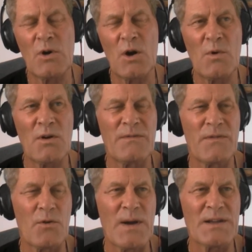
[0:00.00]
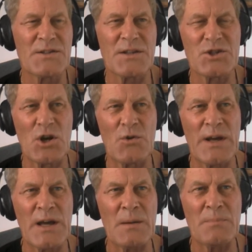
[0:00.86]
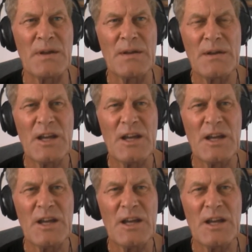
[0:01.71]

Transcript: florensis showed up,